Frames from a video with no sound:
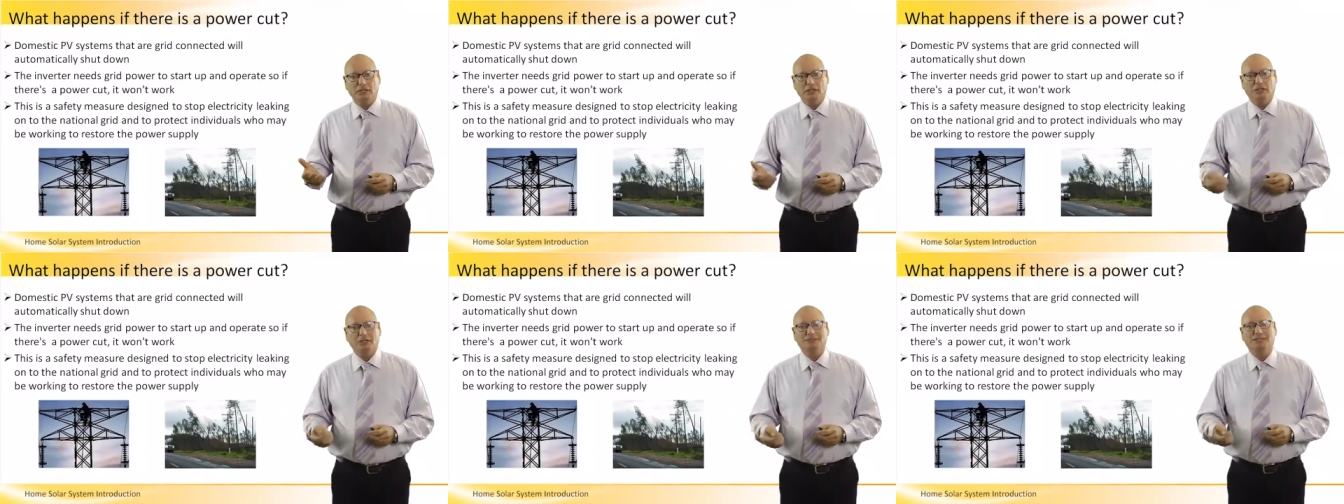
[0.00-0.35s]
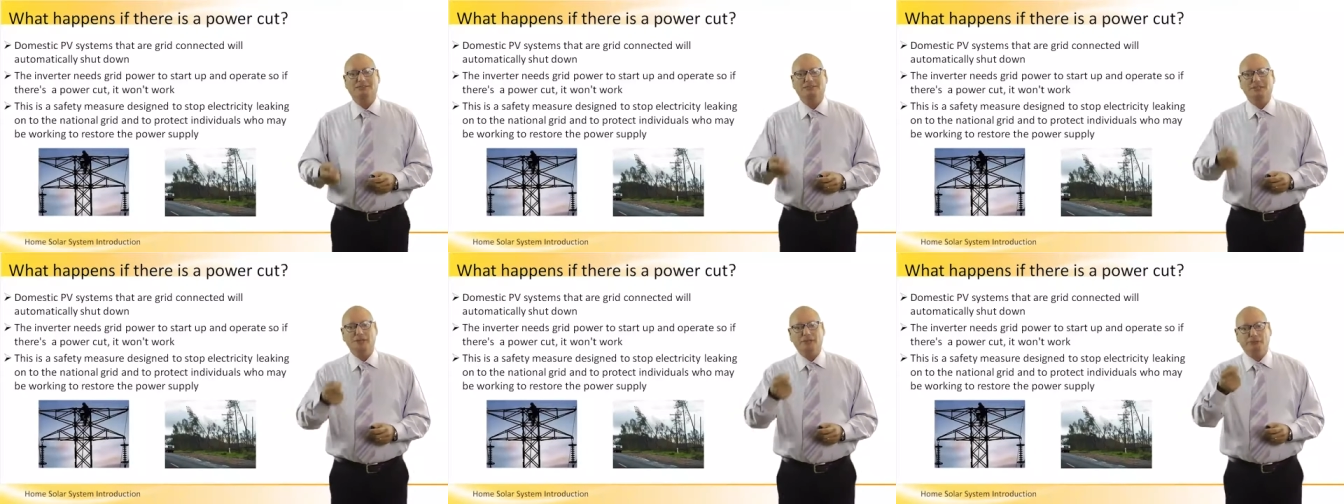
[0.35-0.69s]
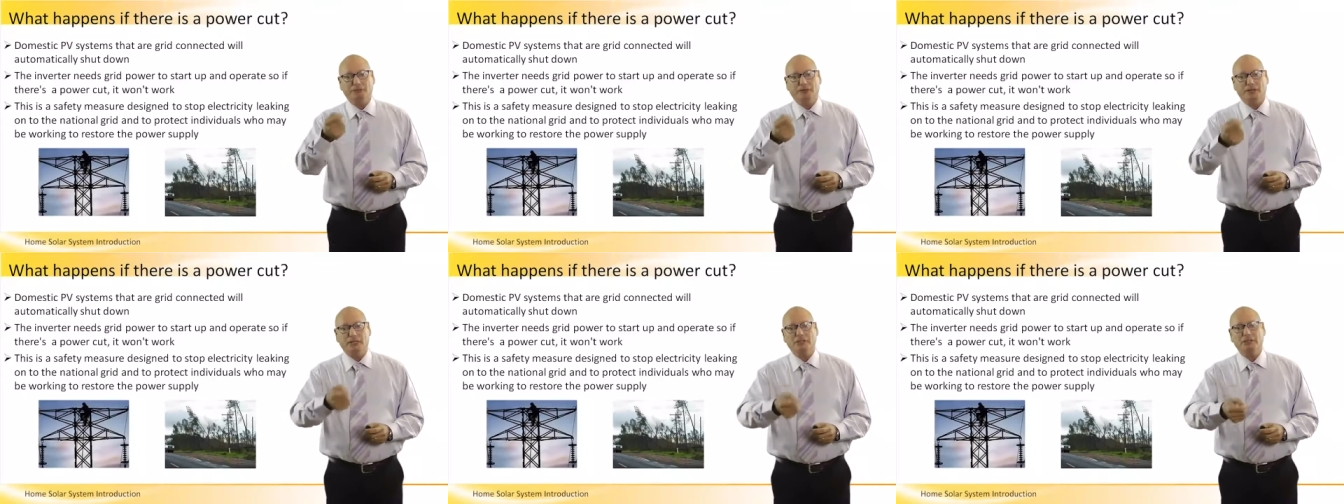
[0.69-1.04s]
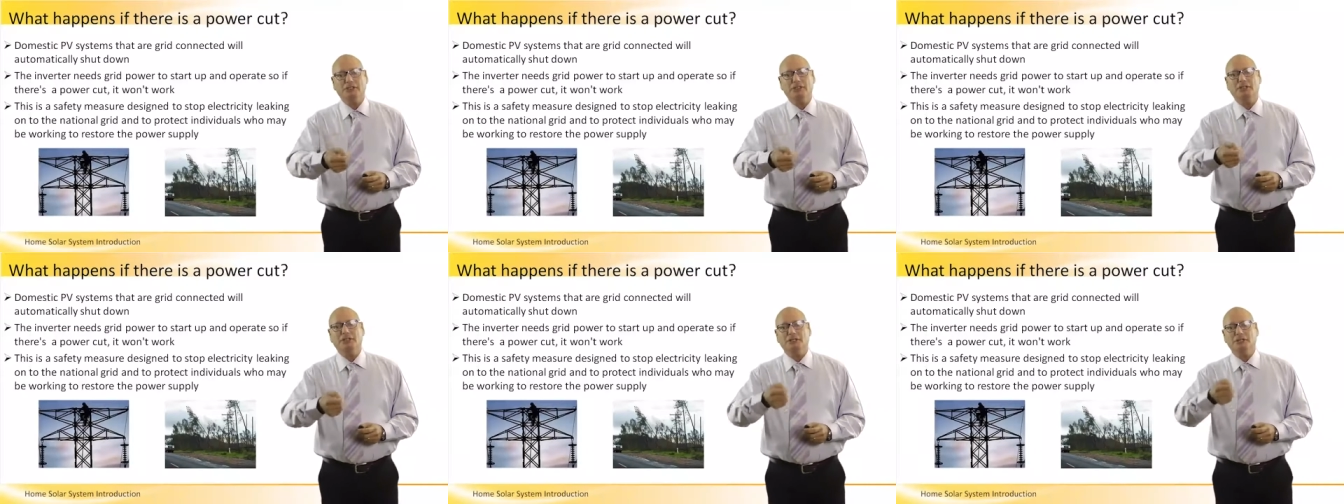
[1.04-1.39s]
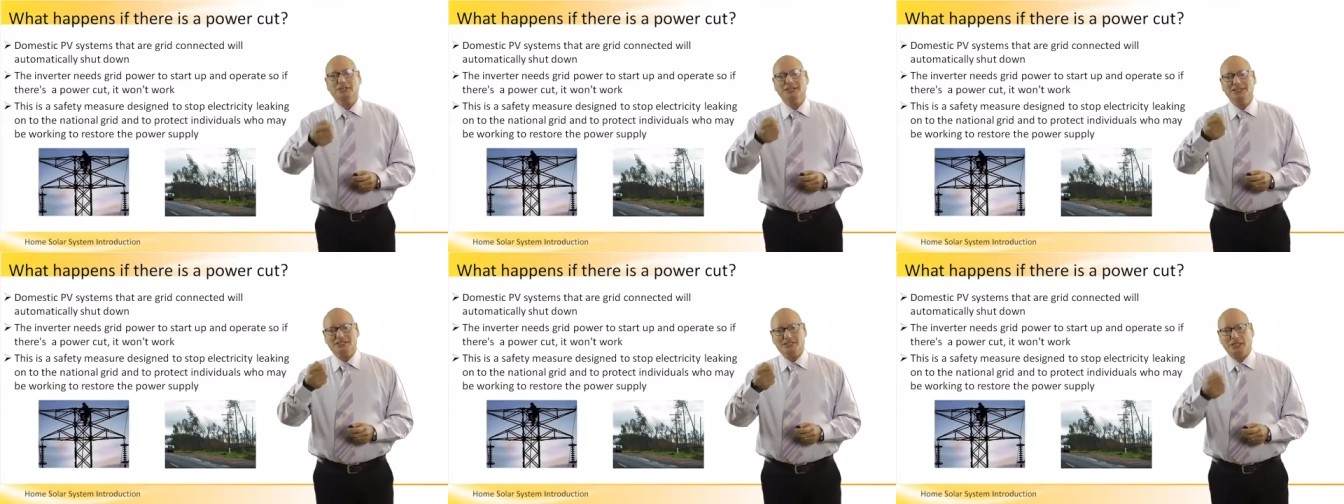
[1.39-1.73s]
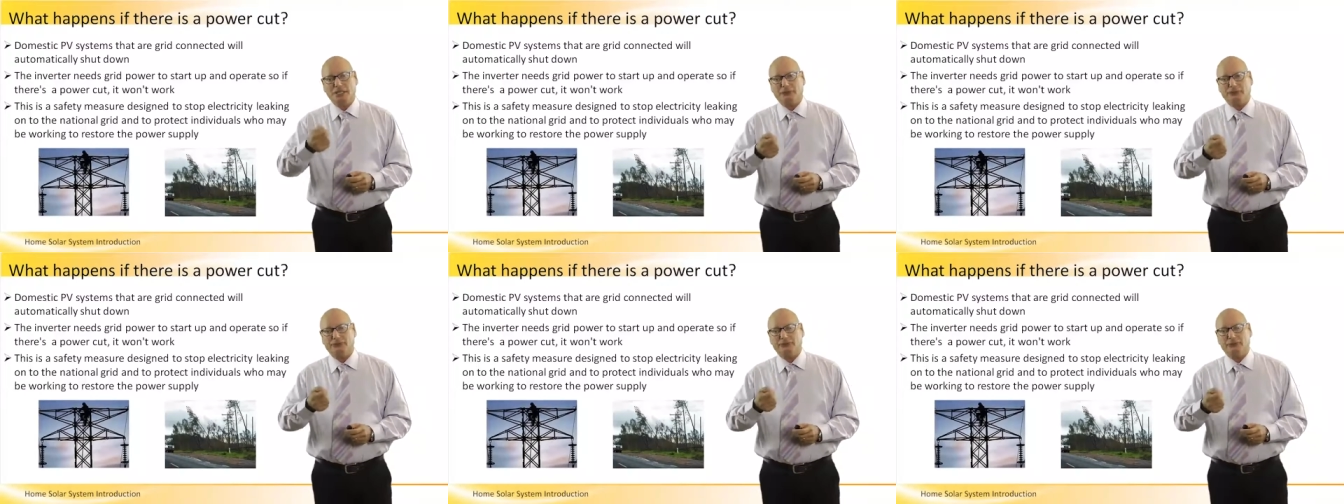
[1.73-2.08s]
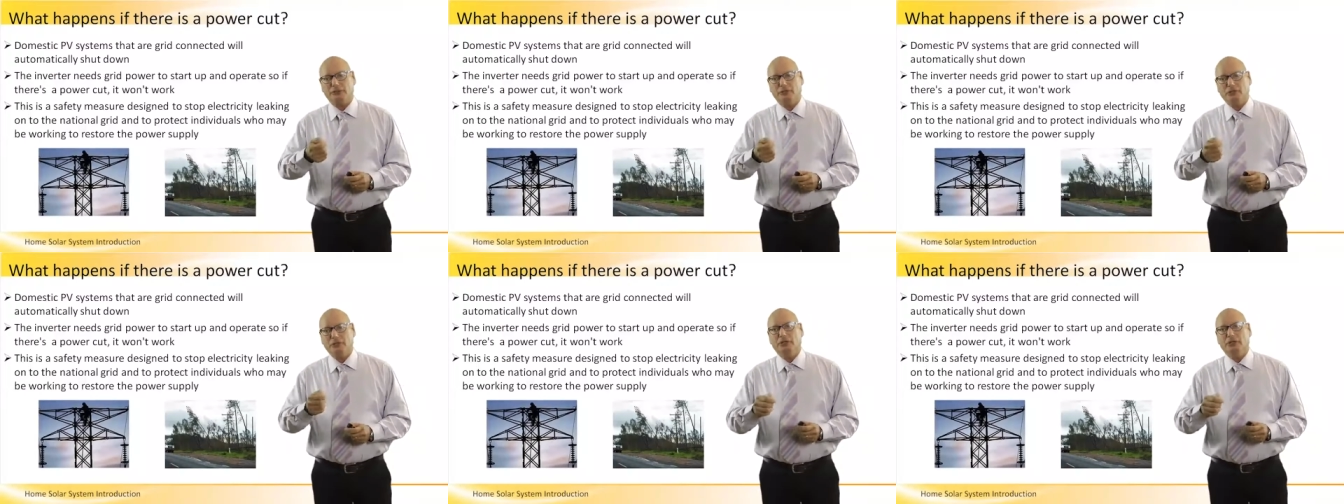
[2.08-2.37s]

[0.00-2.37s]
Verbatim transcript: is that the inverter itself,